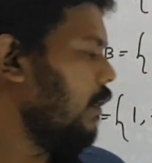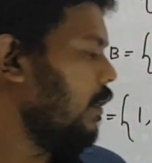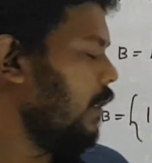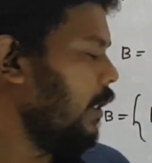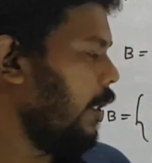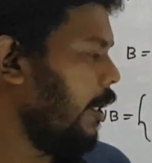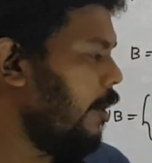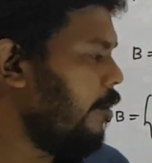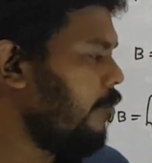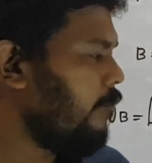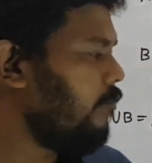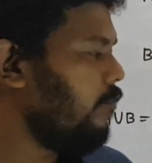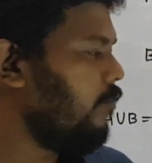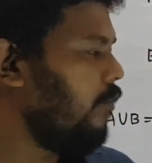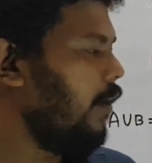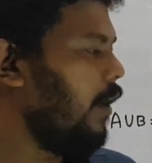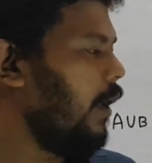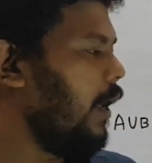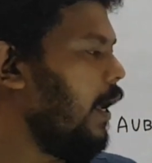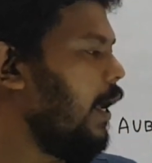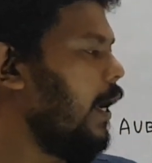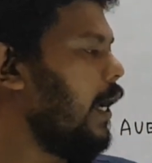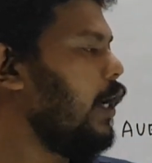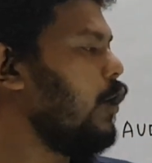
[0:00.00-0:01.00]
If
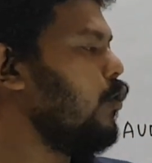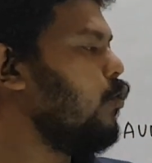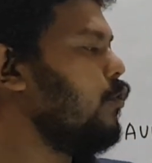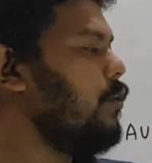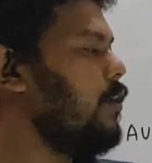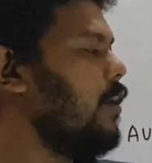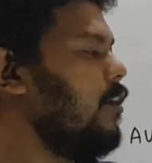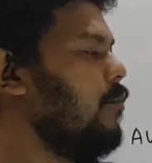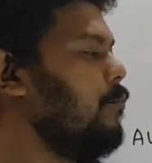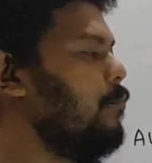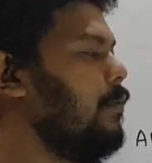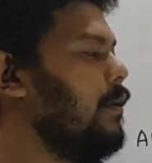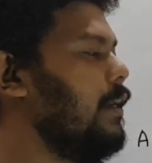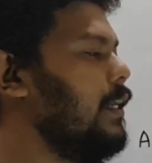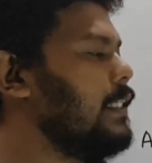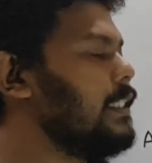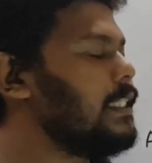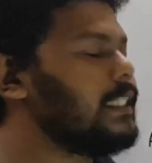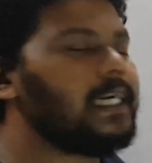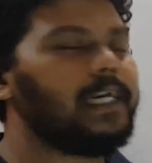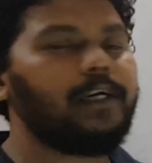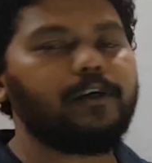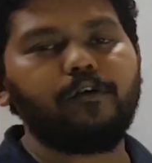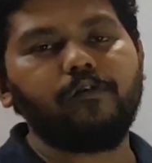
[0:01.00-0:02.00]
A union B is
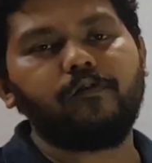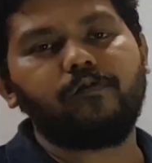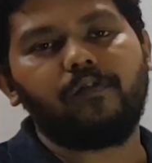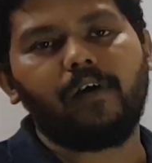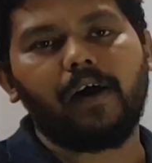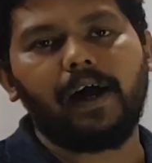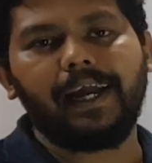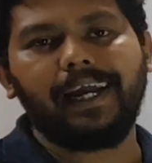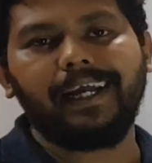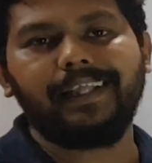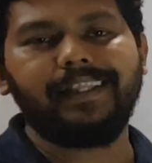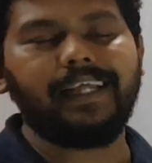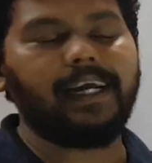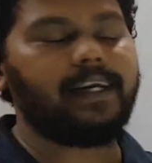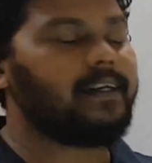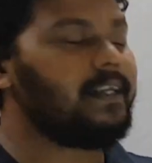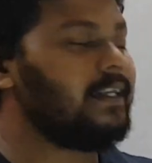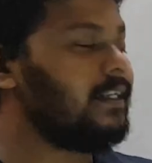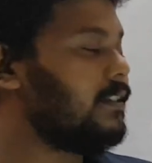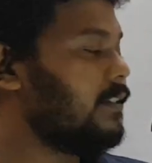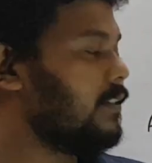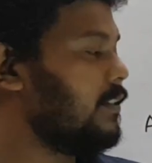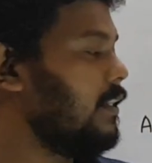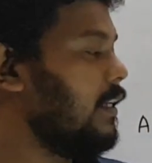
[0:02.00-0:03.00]
equal to phi, that
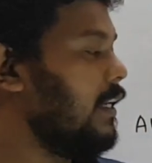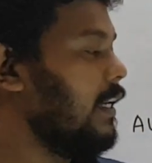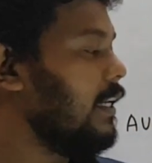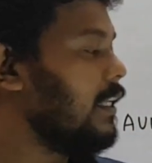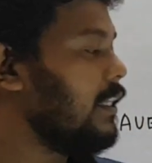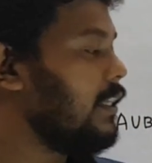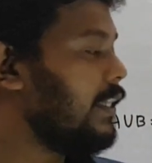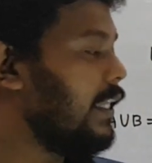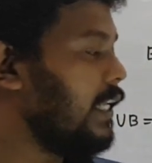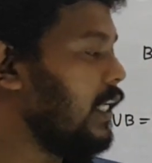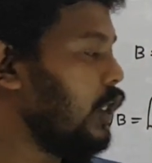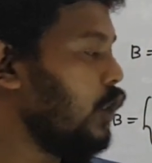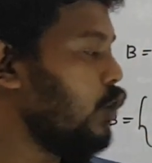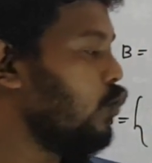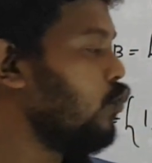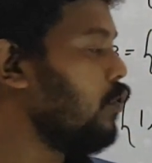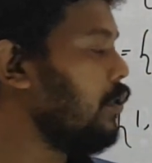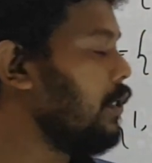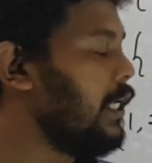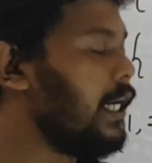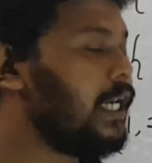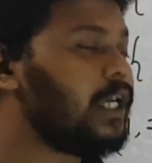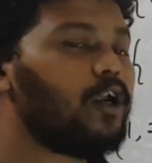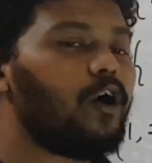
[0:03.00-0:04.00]
is the
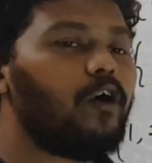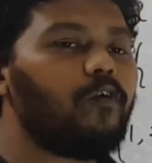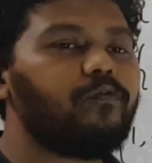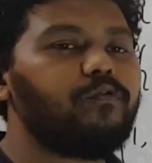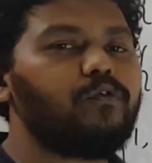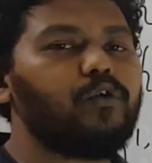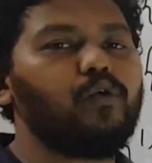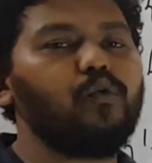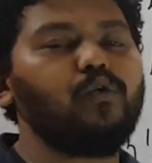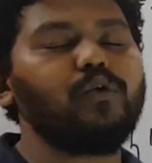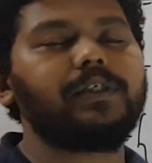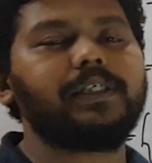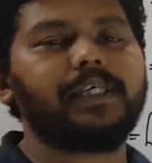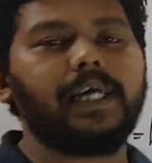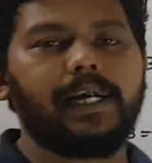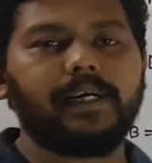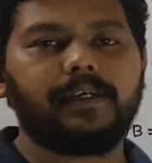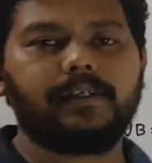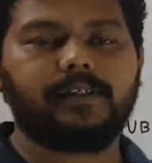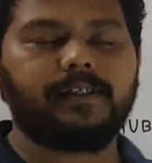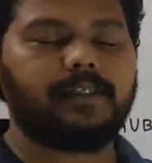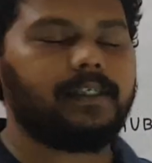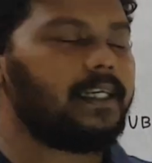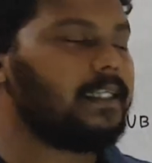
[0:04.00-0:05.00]
union of two
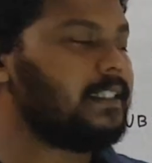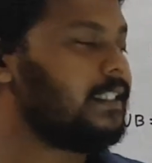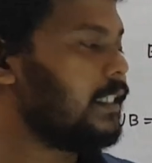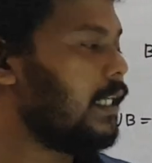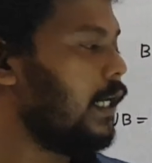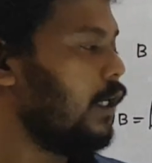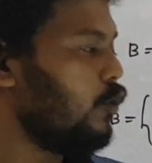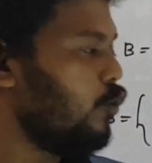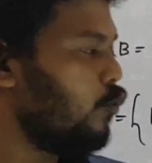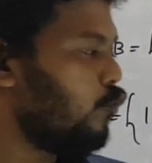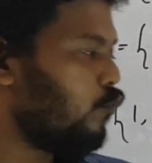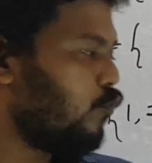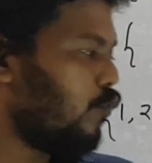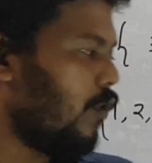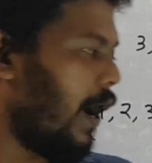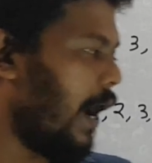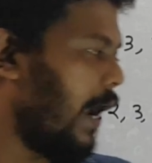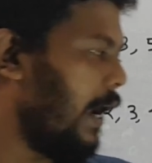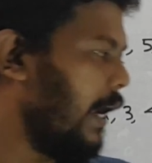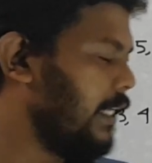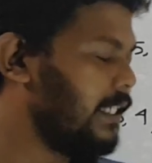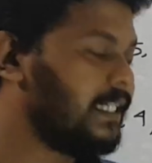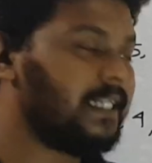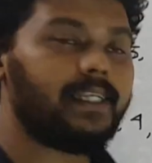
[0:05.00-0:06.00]
sets is equal to
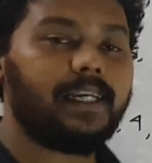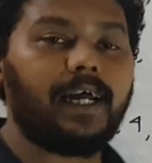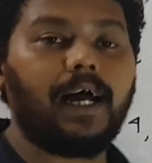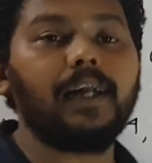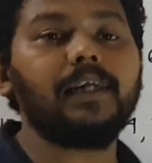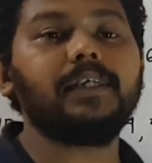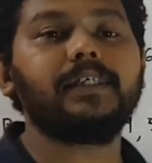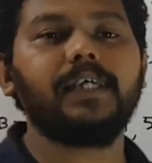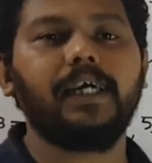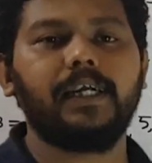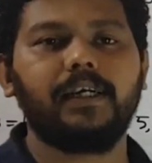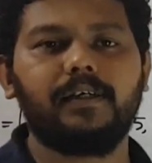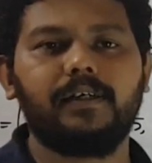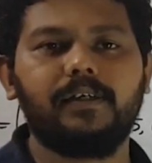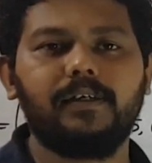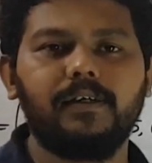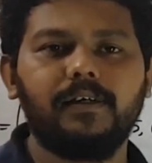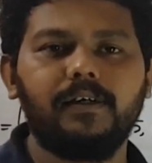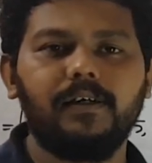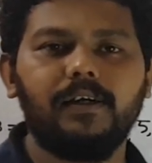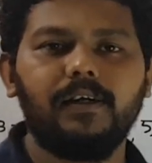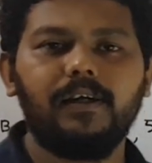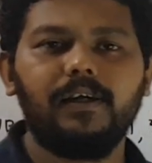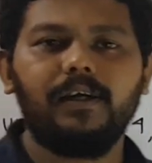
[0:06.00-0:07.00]
phi, is a null set.
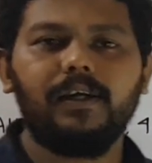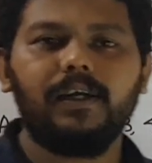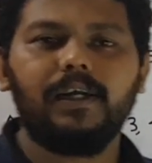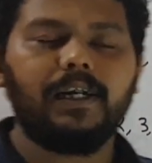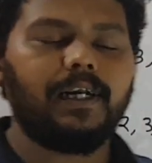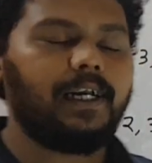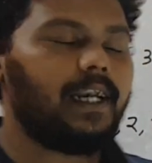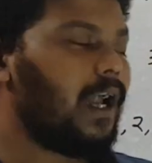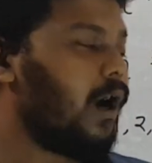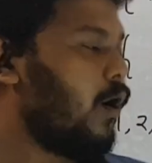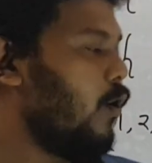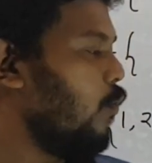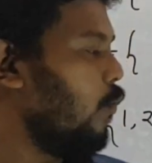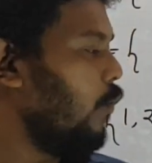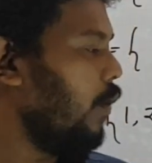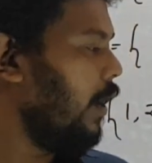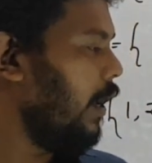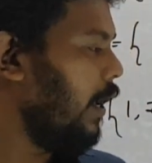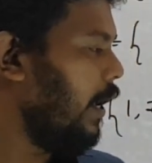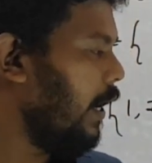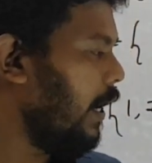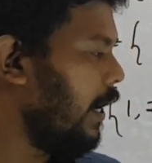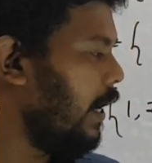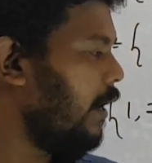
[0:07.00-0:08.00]
Now
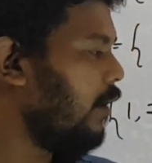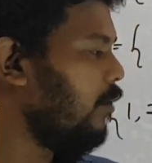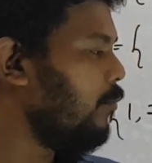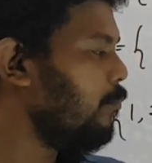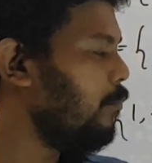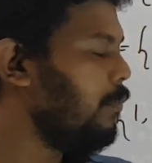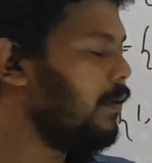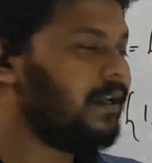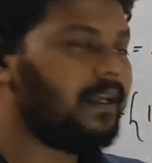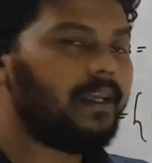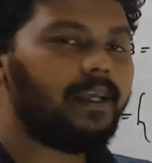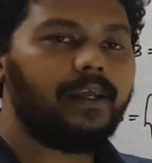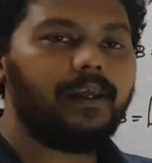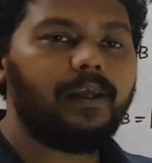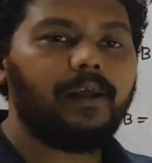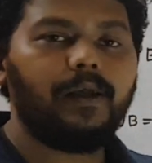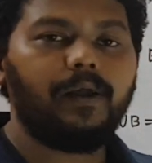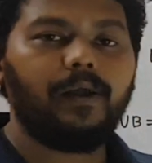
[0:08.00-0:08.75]
A and B